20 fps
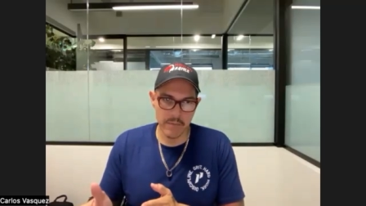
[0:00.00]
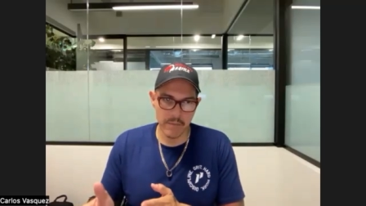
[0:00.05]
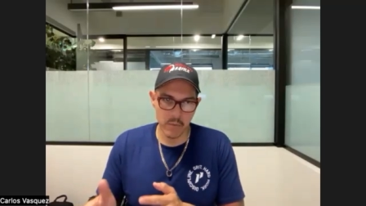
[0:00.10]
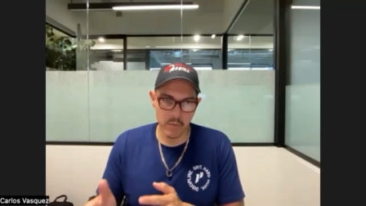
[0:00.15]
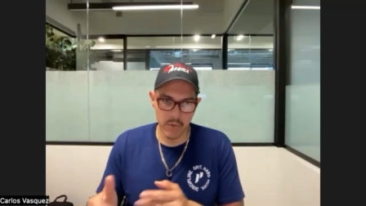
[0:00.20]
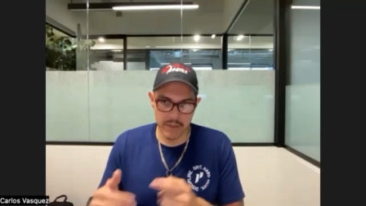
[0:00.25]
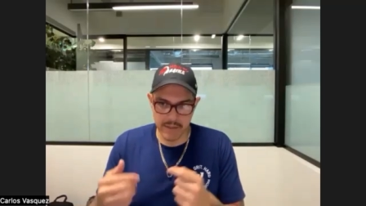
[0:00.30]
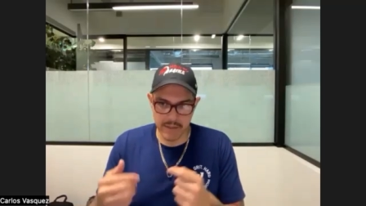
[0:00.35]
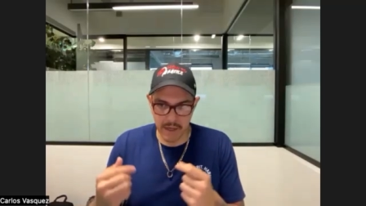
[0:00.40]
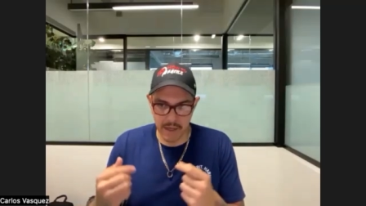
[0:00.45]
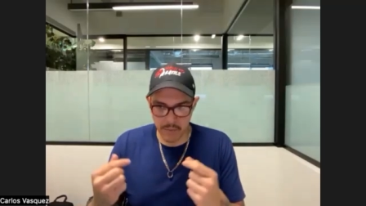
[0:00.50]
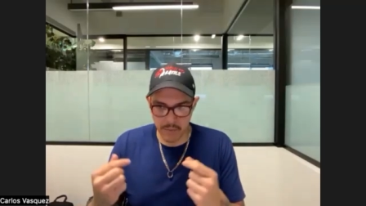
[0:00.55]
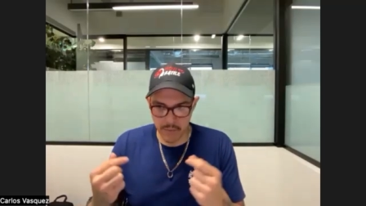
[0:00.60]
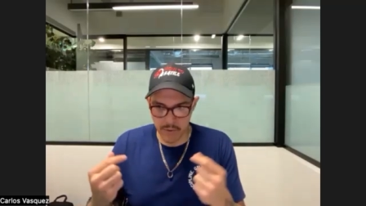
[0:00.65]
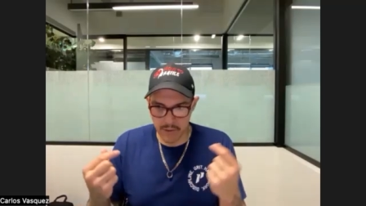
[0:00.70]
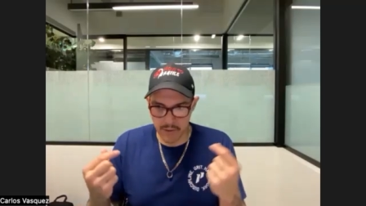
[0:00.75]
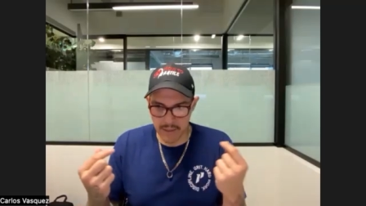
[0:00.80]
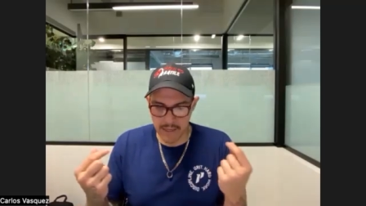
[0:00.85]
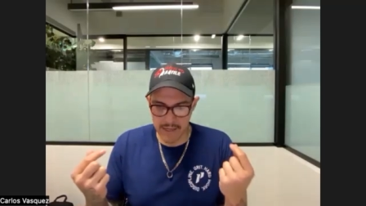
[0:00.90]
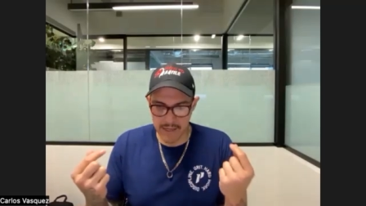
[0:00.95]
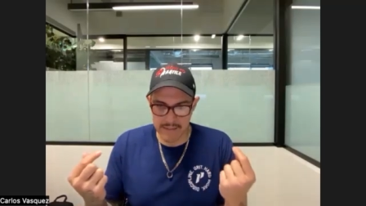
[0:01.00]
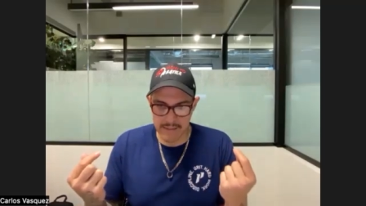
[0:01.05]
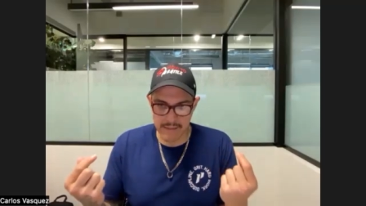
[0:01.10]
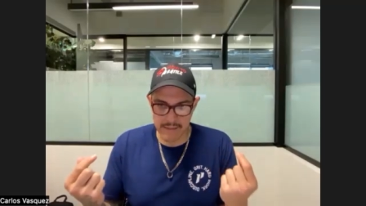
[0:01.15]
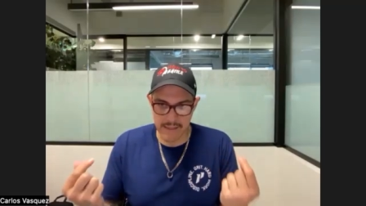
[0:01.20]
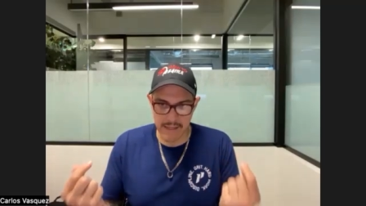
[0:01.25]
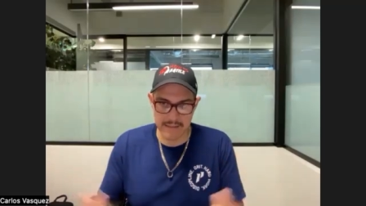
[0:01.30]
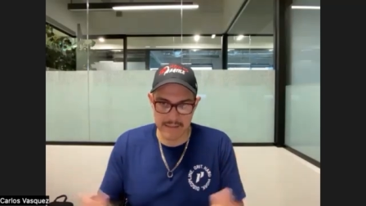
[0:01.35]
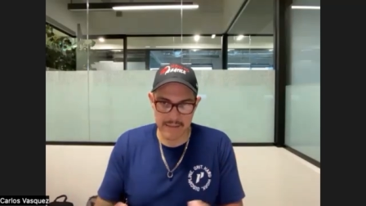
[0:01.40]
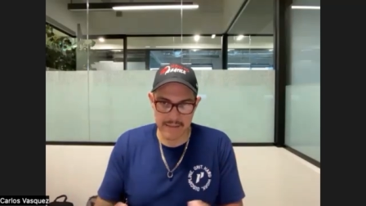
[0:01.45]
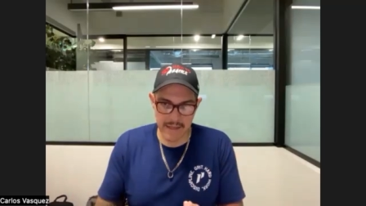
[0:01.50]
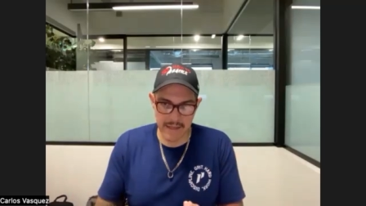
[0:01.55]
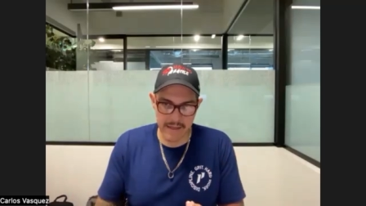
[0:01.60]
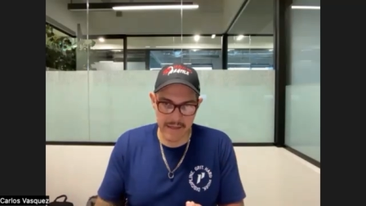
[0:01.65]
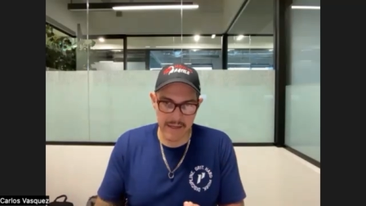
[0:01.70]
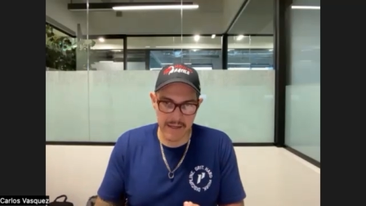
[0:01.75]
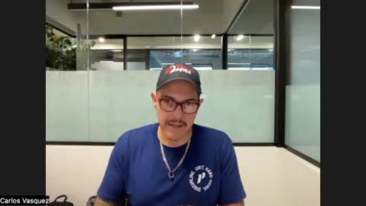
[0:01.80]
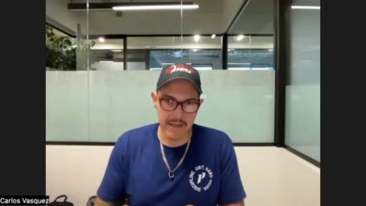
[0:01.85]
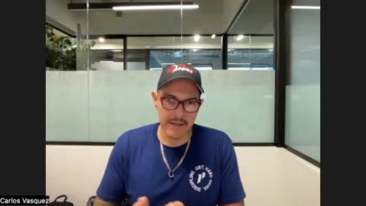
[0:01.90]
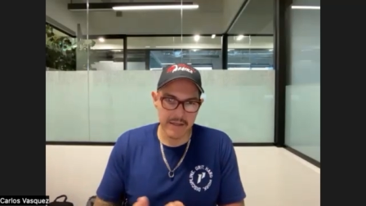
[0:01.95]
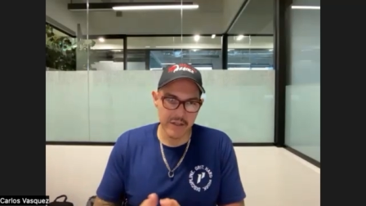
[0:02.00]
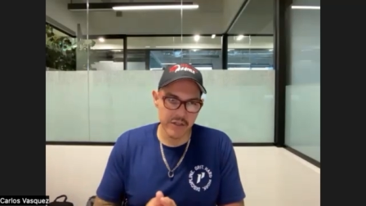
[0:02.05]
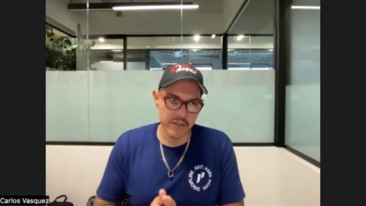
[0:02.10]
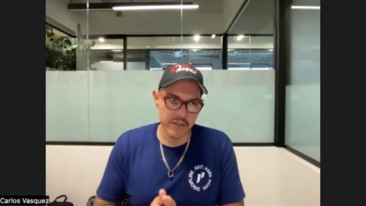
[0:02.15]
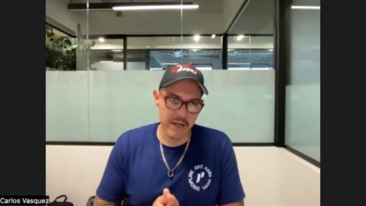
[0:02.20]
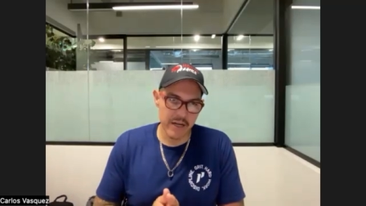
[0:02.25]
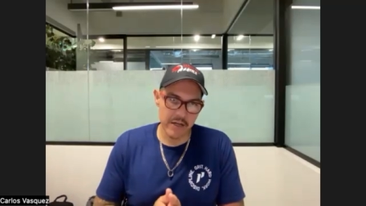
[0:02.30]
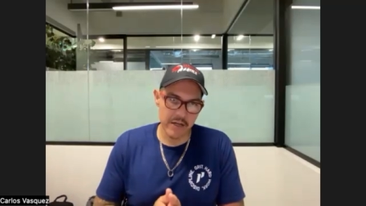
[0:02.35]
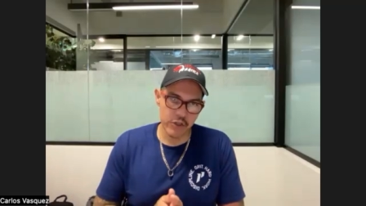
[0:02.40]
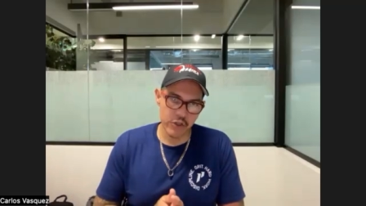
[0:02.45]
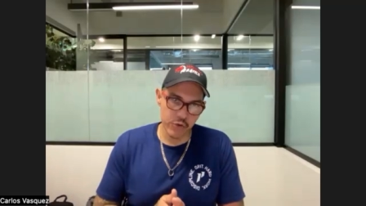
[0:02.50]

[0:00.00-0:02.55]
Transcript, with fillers: But once I realized that that's like just not mm-hmm.